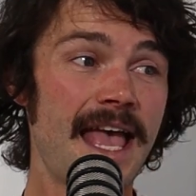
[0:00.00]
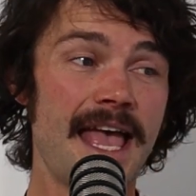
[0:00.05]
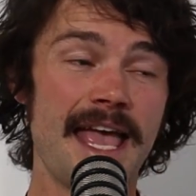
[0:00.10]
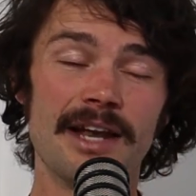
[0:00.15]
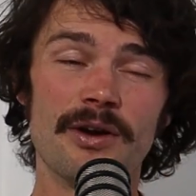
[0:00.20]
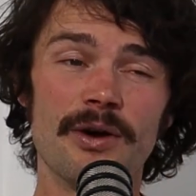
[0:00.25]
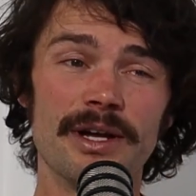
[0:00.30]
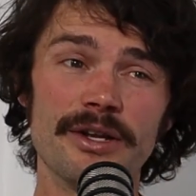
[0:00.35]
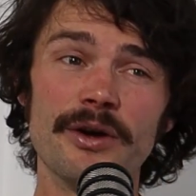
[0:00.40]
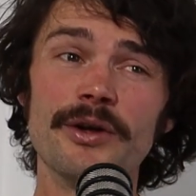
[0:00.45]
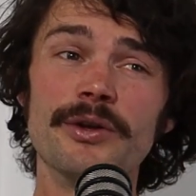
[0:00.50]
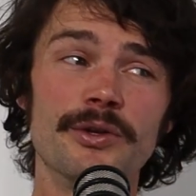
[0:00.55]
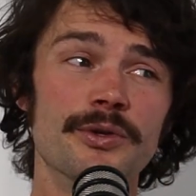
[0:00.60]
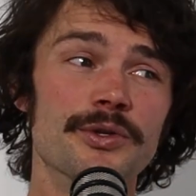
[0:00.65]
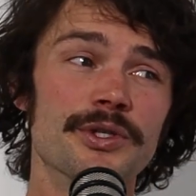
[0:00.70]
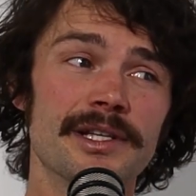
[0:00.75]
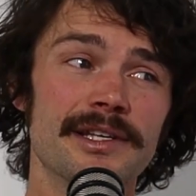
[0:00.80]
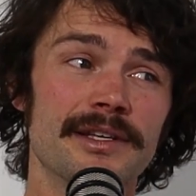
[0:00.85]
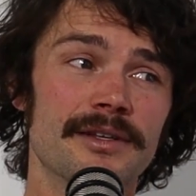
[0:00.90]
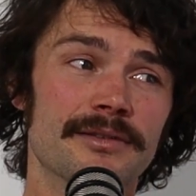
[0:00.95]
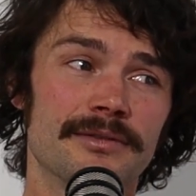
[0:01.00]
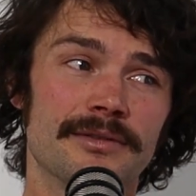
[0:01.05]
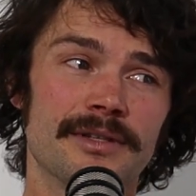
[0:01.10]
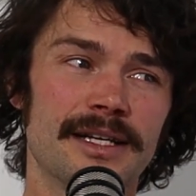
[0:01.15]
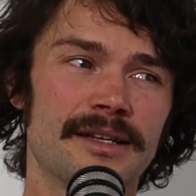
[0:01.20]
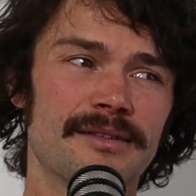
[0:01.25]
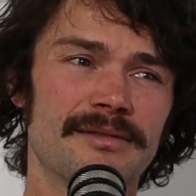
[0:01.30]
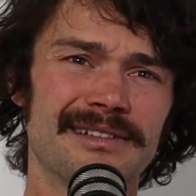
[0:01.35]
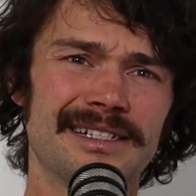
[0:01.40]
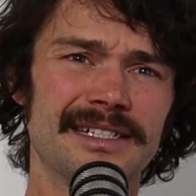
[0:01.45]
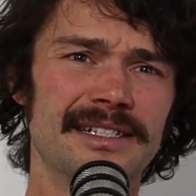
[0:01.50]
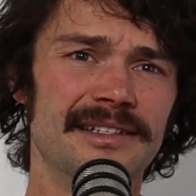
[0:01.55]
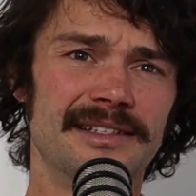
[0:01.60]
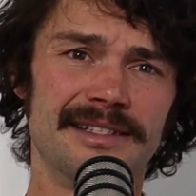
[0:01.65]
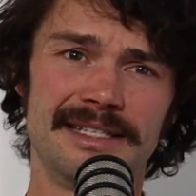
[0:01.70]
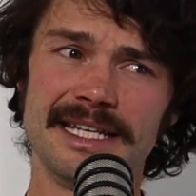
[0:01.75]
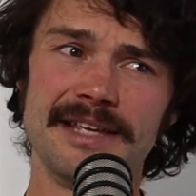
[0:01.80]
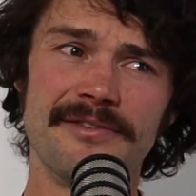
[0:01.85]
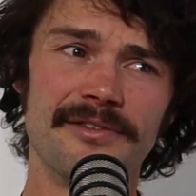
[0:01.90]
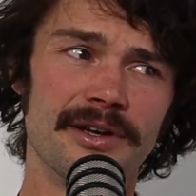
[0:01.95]
And I don't usually I
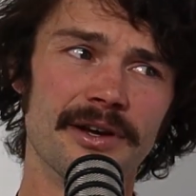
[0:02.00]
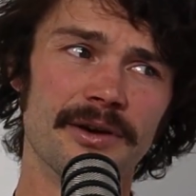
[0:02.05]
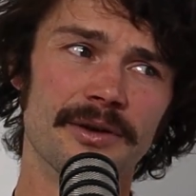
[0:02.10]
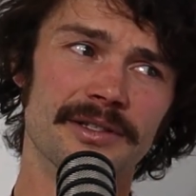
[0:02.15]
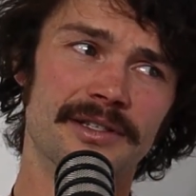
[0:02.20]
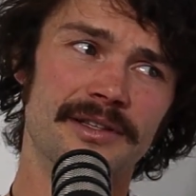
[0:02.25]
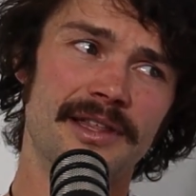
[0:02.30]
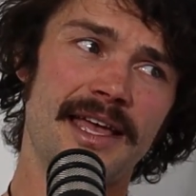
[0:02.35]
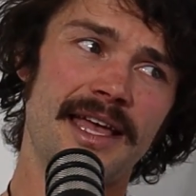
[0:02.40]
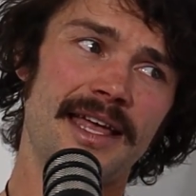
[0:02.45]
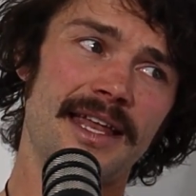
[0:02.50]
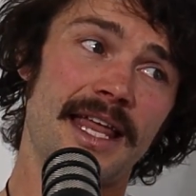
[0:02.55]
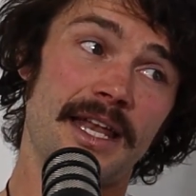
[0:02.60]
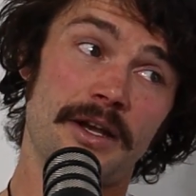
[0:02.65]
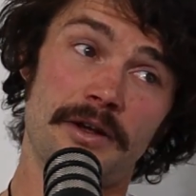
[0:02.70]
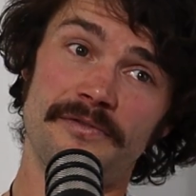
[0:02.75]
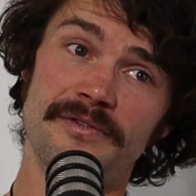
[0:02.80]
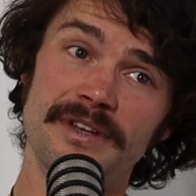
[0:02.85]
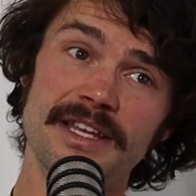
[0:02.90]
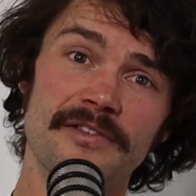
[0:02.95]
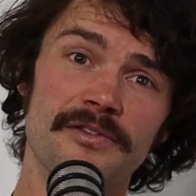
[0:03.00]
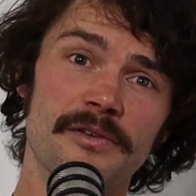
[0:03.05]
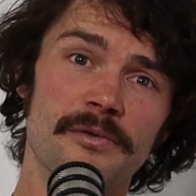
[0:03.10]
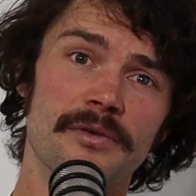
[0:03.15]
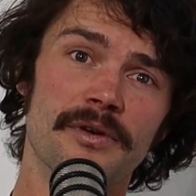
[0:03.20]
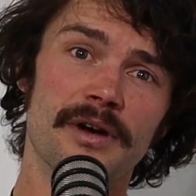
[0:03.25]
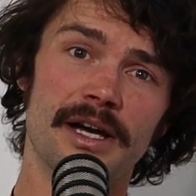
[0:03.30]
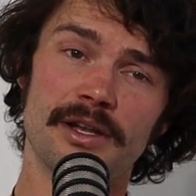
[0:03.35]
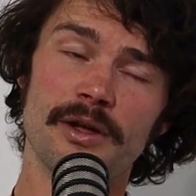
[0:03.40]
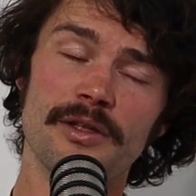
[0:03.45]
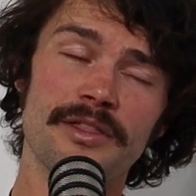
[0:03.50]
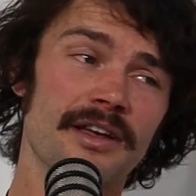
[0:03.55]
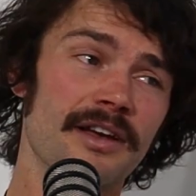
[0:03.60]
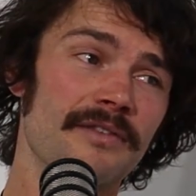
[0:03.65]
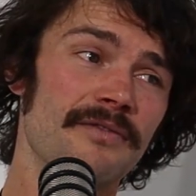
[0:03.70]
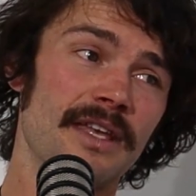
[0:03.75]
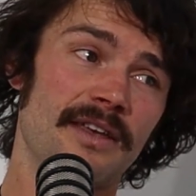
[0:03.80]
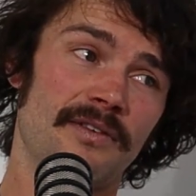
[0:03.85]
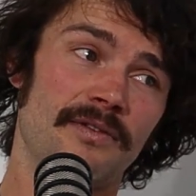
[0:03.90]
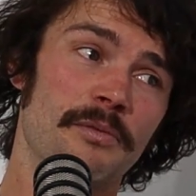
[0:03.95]
never go into that, and I don't think I've
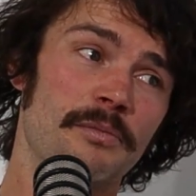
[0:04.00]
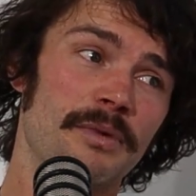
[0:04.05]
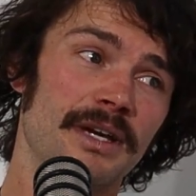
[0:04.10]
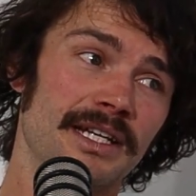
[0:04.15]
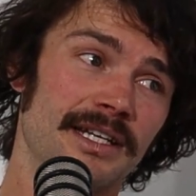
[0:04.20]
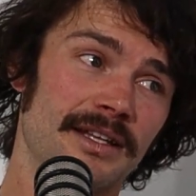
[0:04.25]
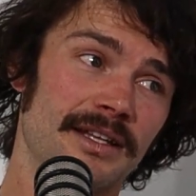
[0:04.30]
ever been in